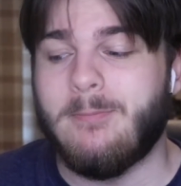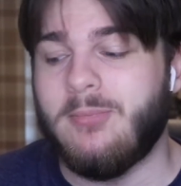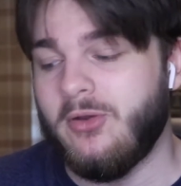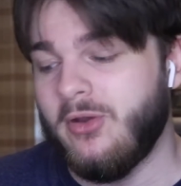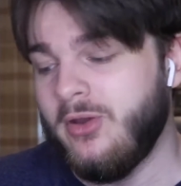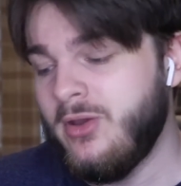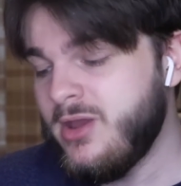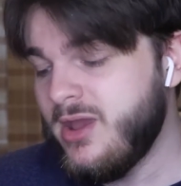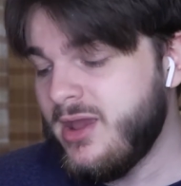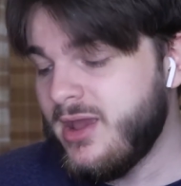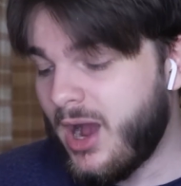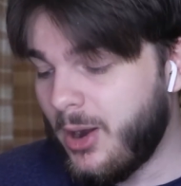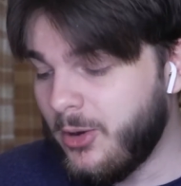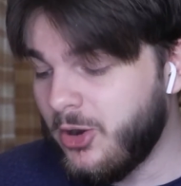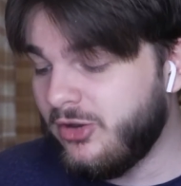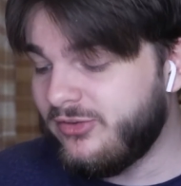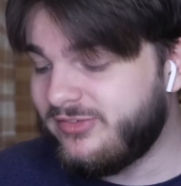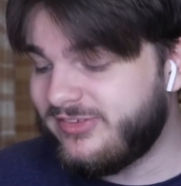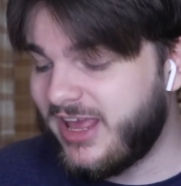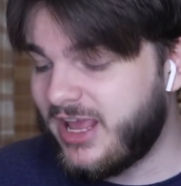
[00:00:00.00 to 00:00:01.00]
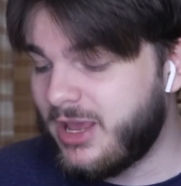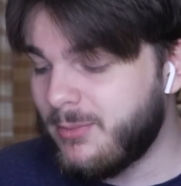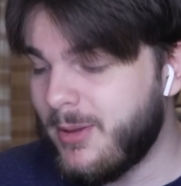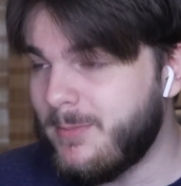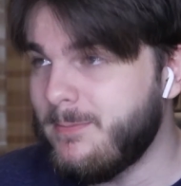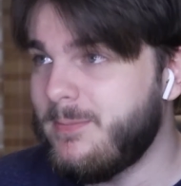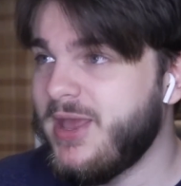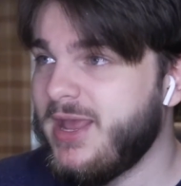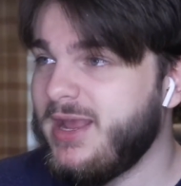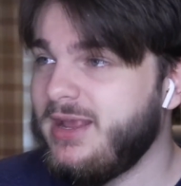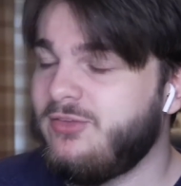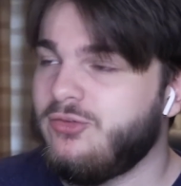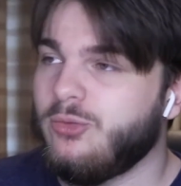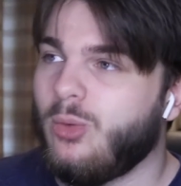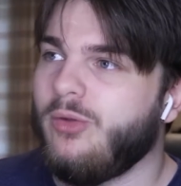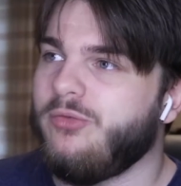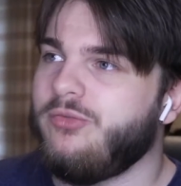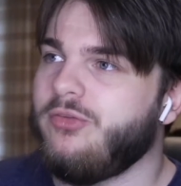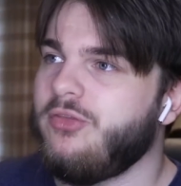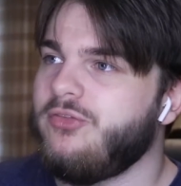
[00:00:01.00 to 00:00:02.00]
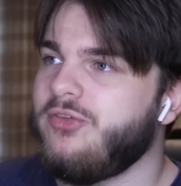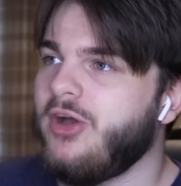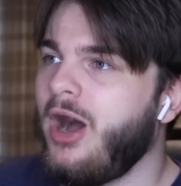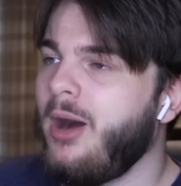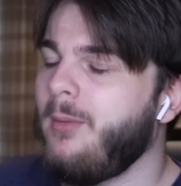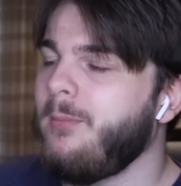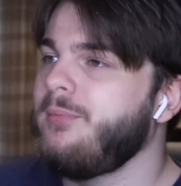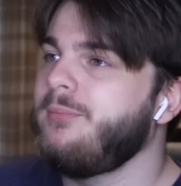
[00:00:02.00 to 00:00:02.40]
But I'm going to stick him in B towards the top.